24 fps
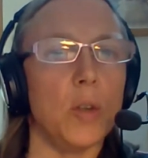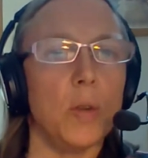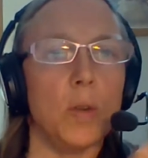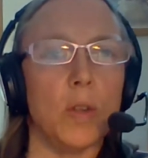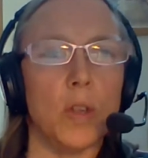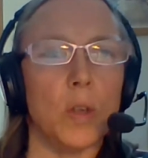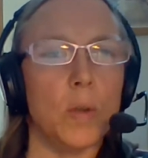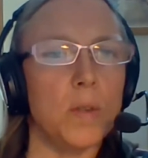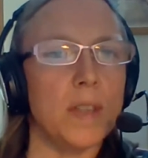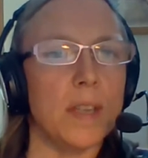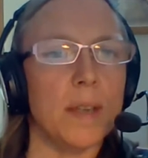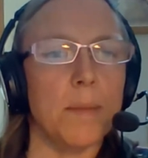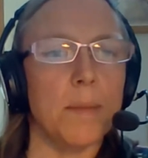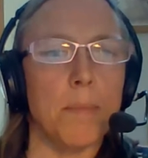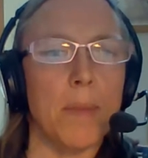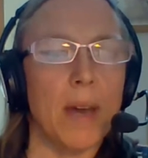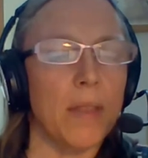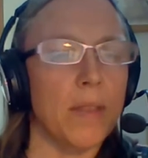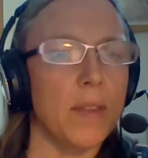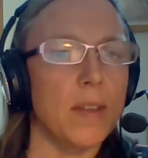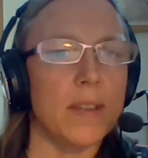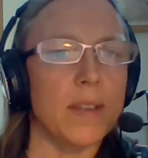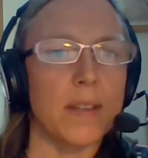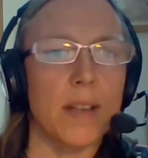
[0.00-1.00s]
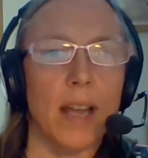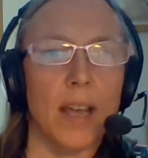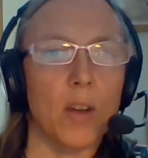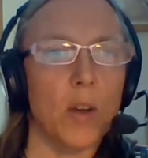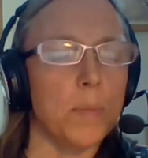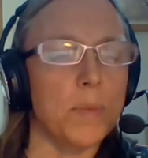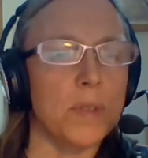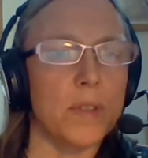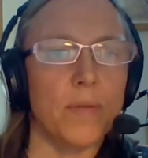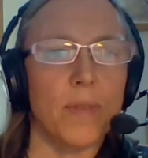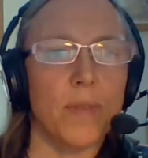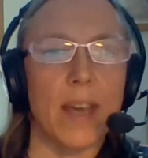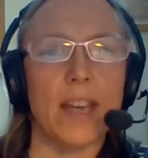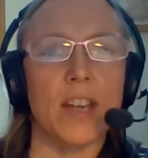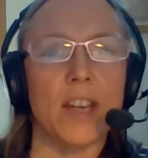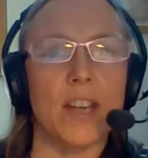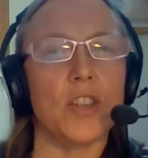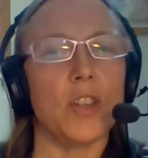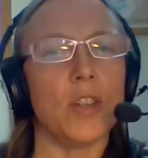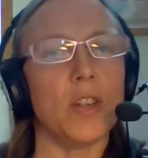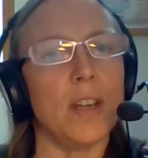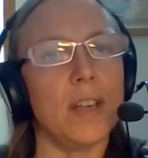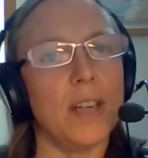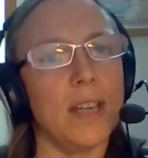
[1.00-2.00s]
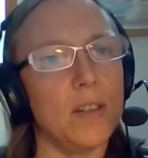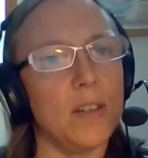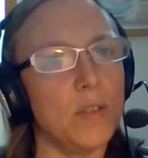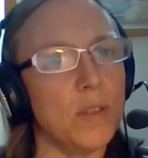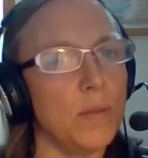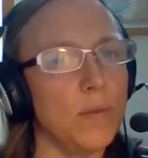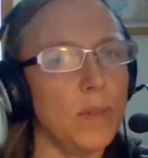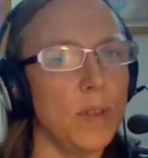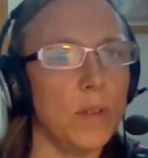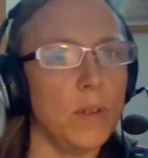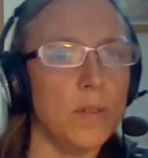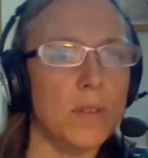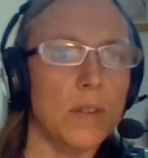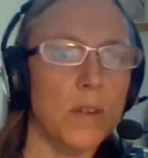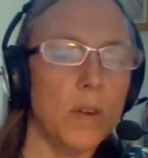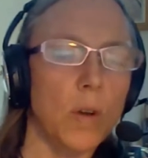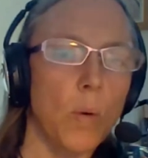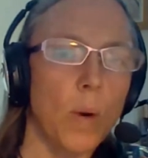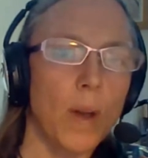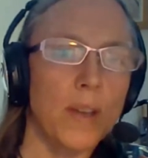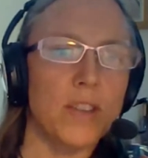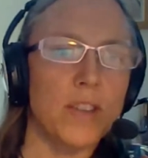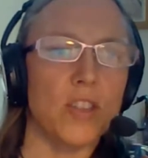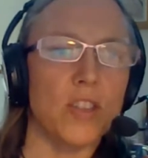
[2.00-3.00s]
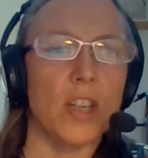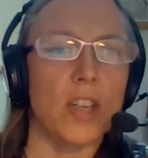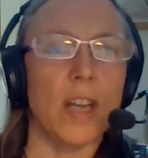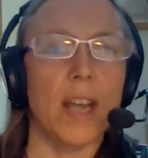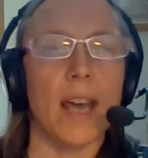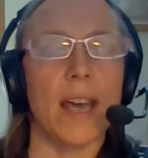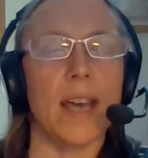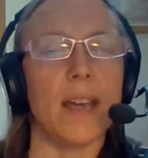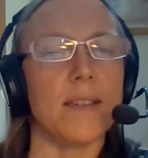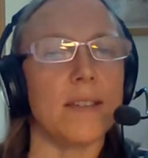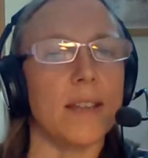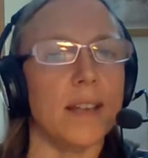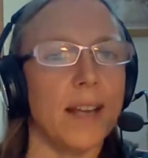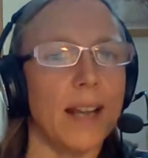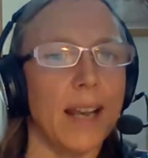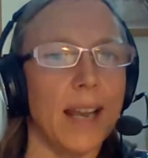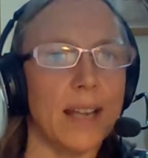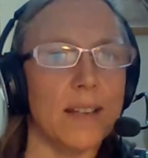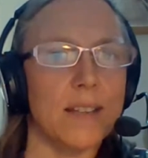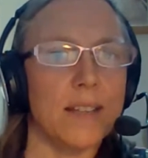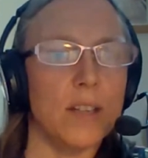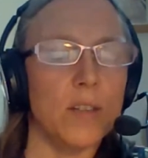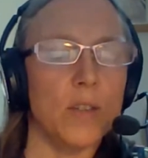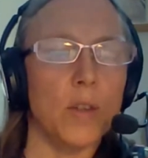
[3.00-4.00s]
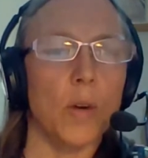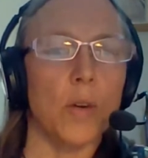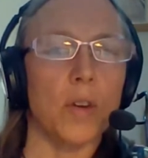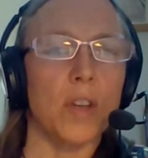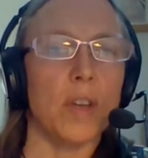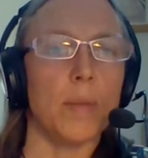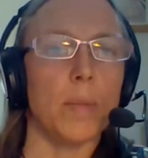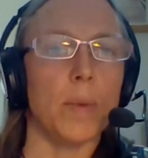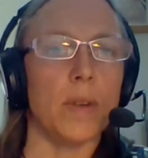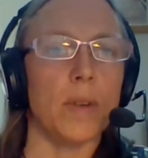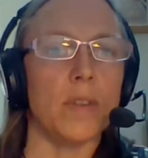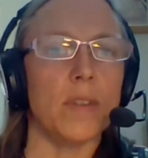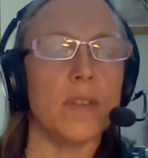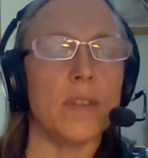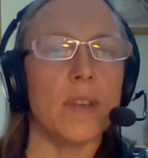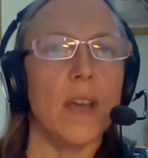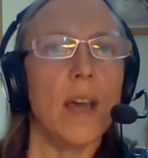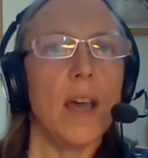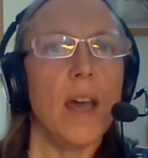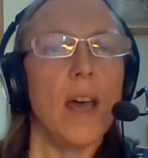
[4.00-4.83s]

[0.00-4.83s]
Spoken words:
using methods like observation and interviews and questionnaires and collecting documents,